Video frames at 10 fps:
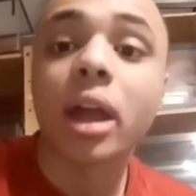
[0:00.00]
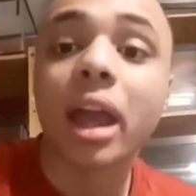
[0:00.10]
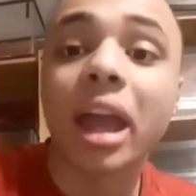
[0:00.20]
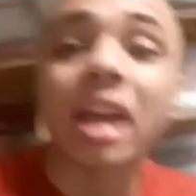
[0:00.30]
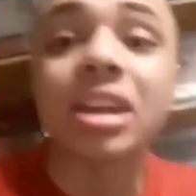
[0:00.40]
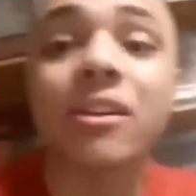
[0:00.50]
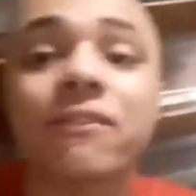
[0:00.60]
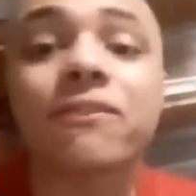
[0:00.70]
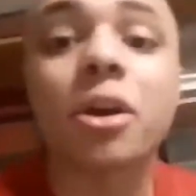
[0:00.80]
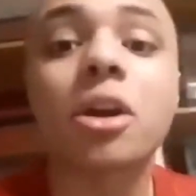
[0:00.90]
And a
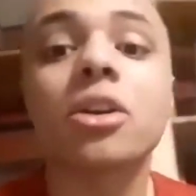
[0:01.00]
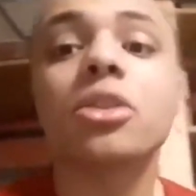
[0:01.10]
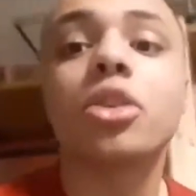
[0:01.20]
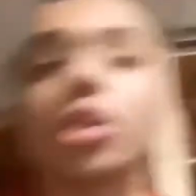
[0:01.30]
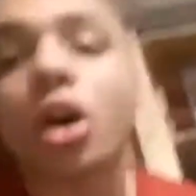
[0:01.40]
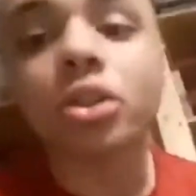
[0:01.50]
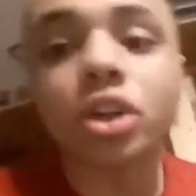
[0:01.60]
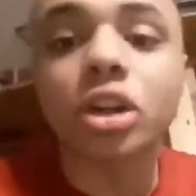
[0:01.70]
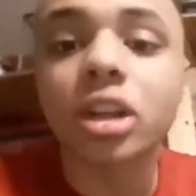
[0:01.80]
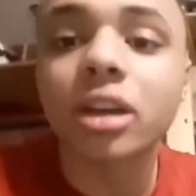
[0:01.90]
third good
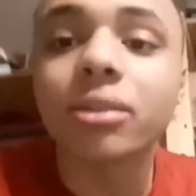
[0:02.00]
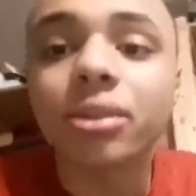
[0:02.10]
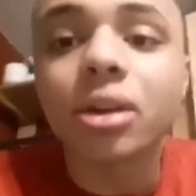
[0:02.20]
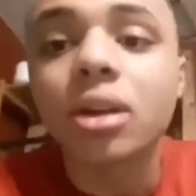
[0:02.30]
alternative,